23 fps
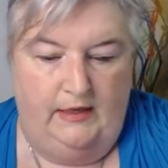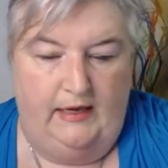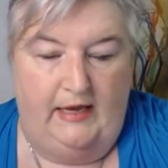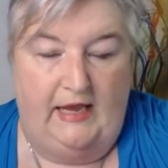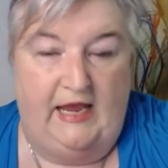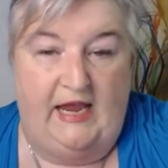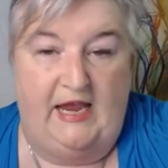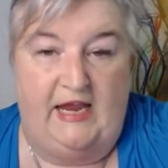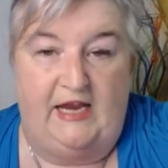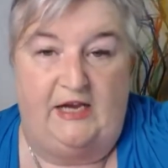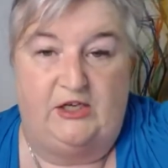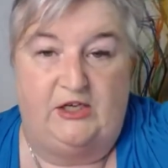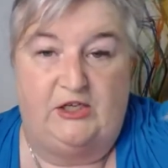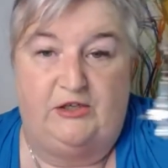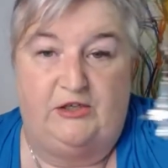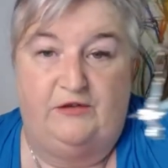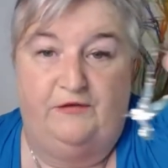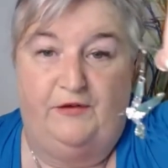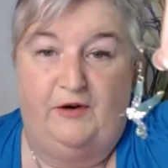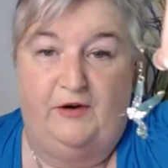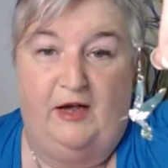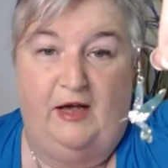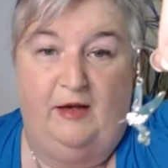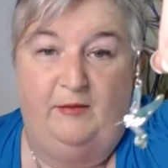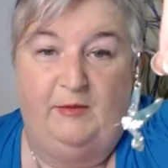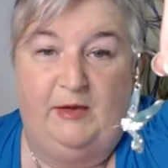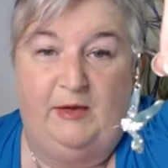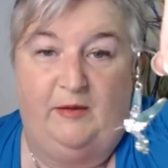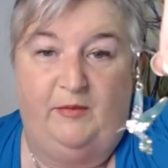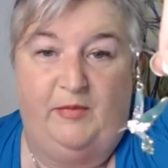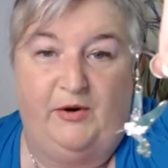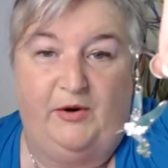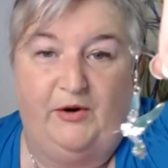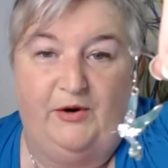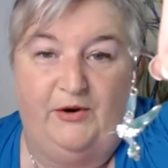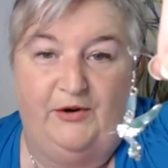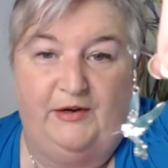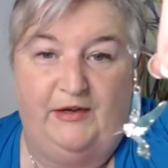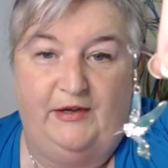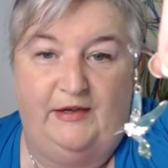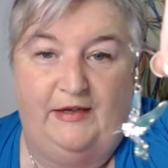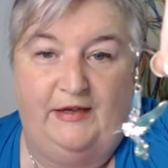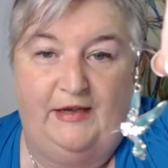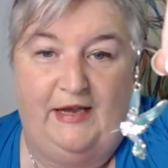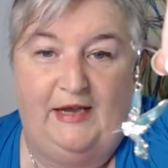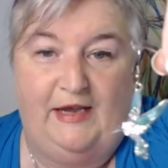H for hummingbird.
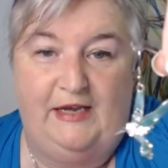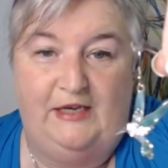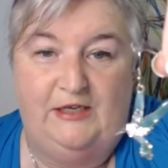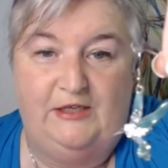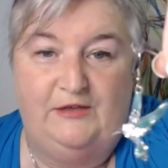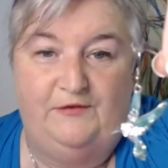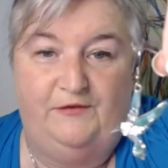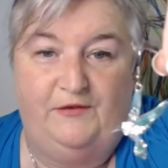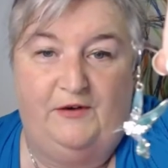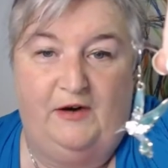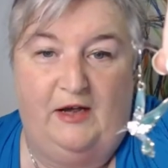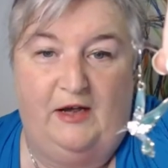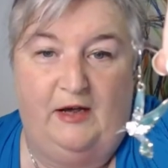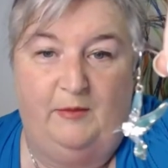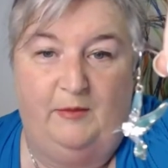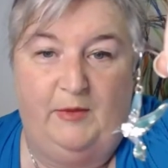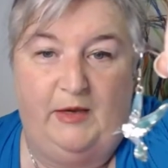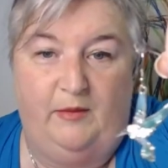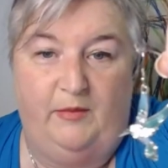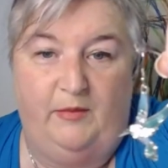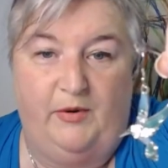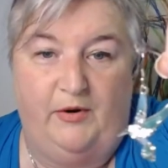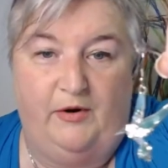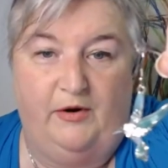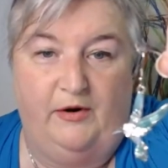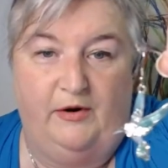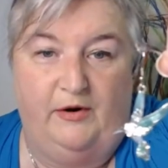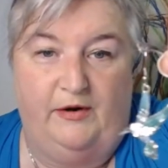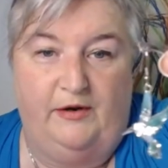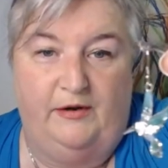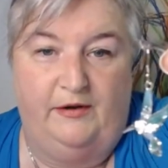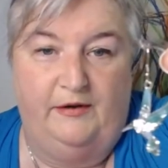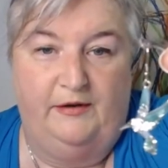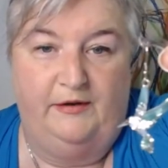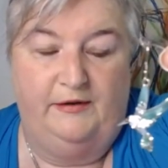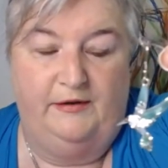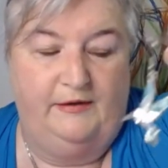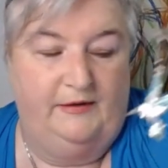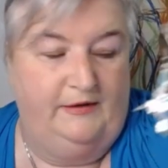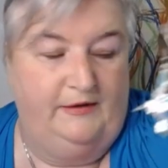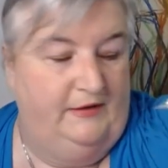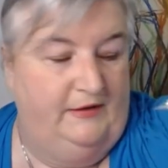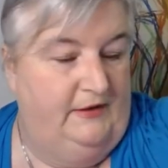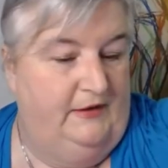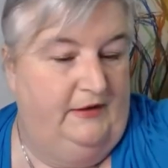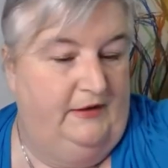H for hummingbird.
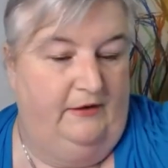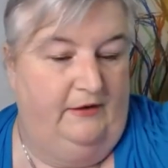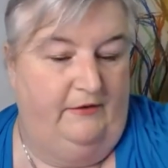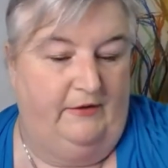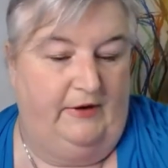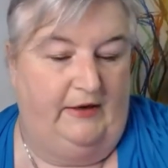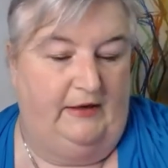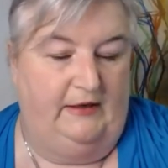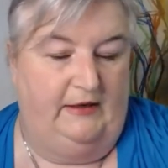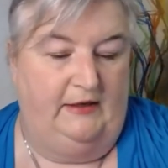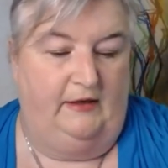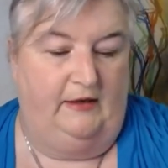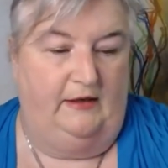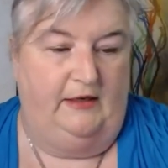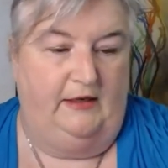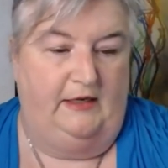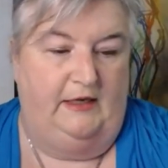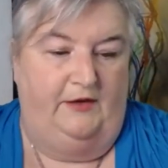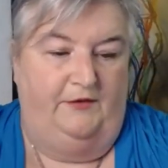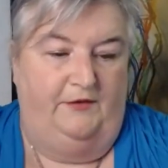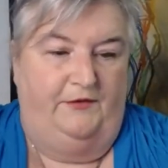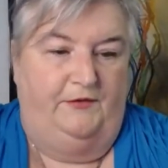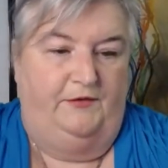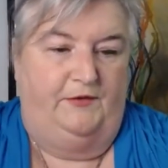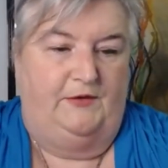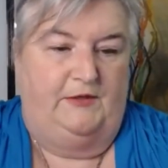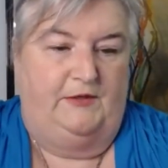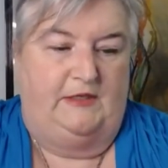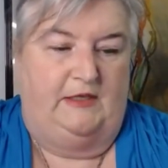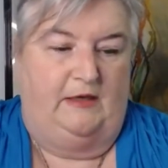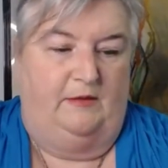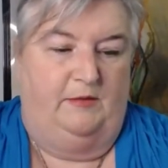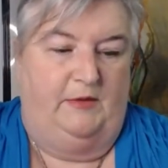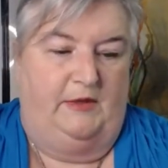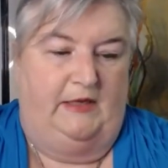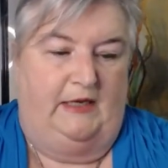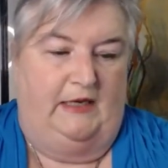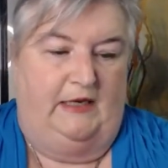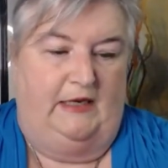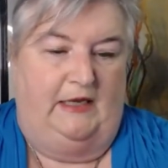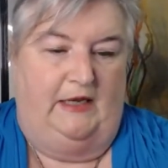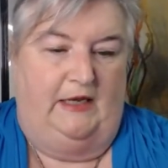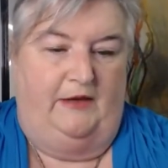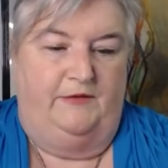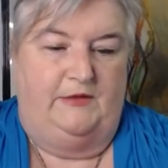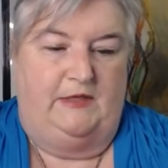Great little gift for someone that
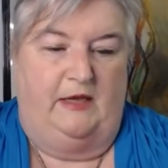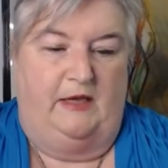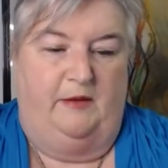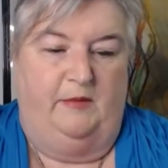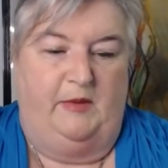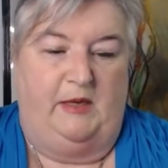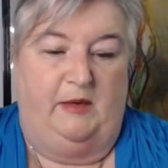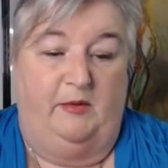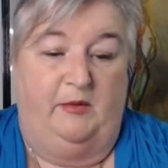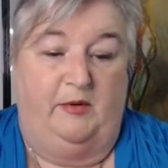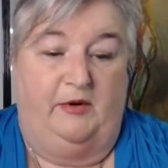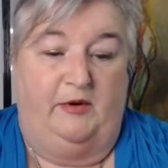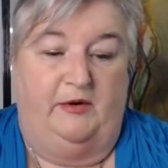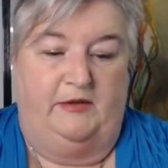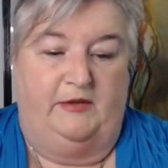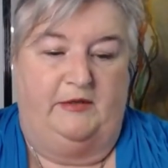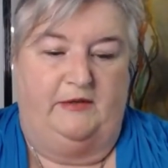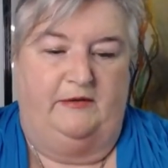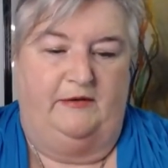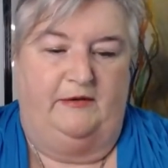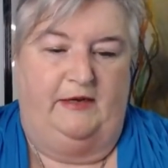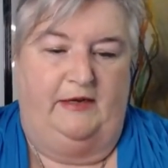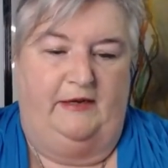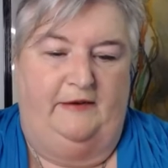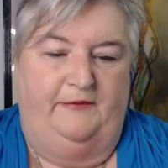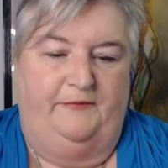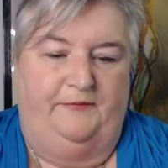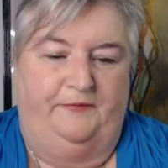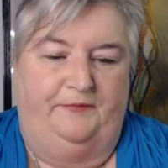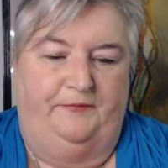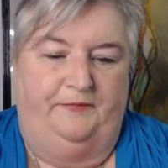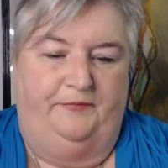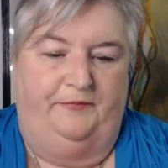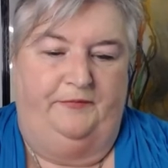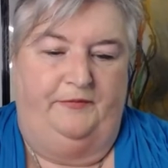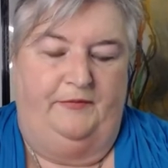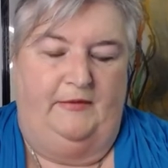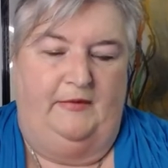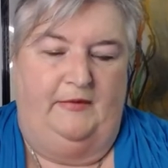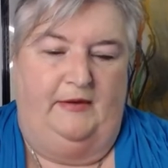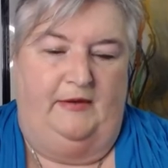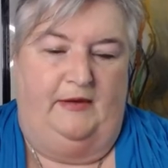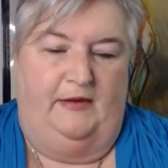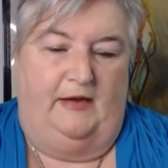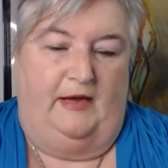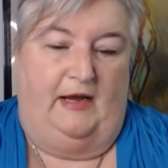loves hummingbirds, right?
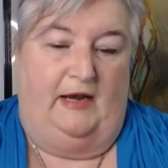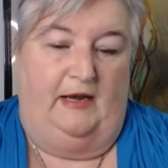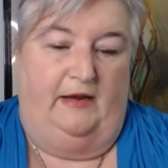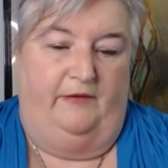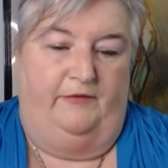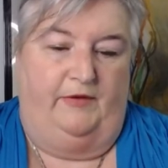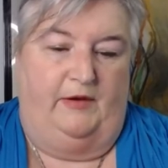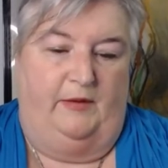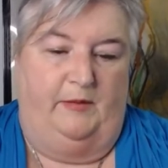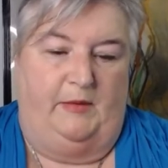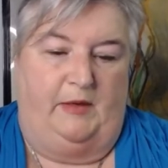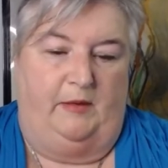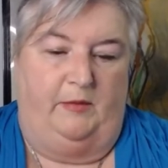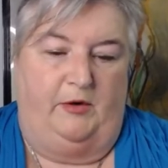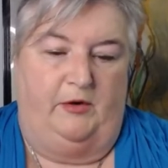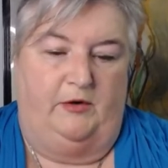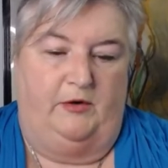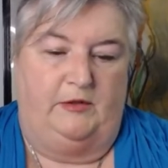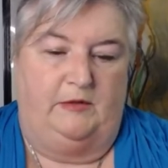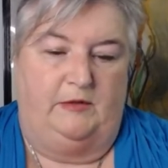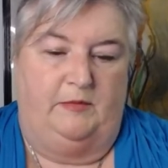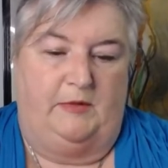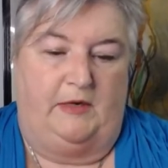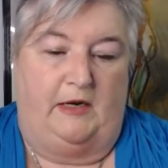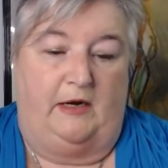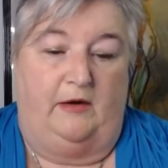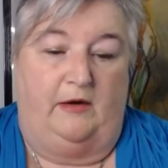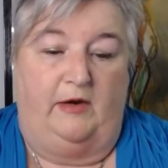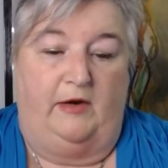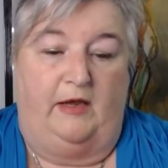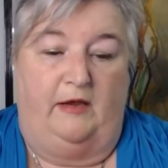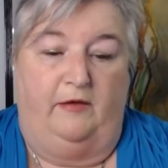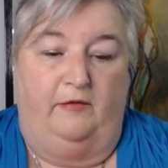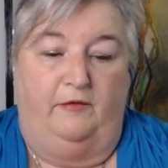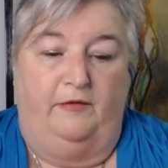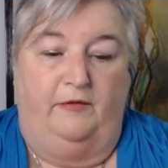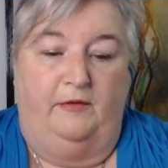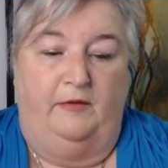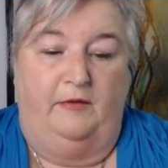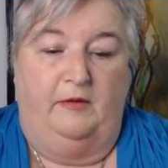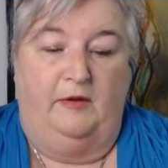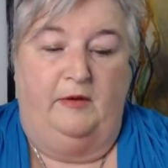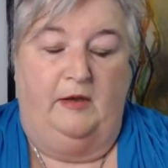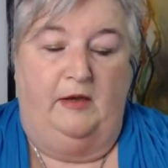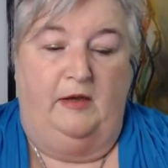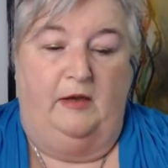I love hummingbirds, but I don't have
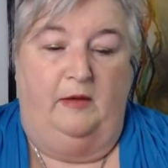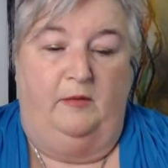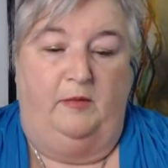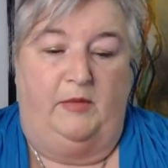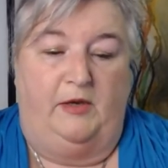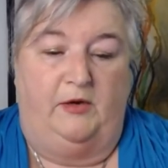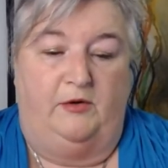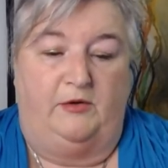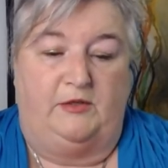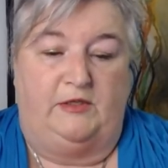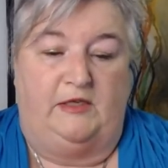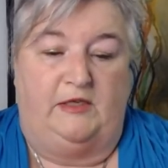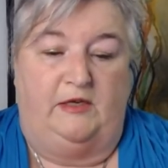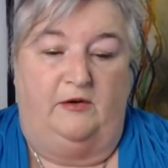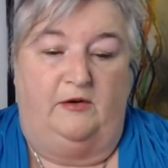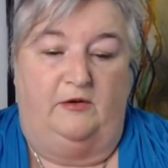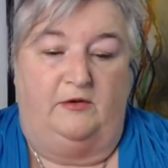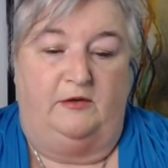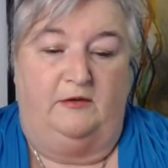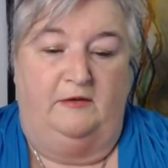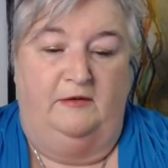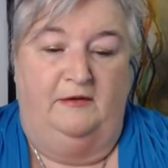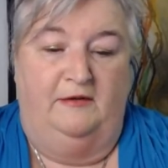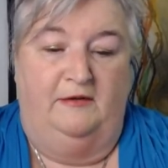pierced ears.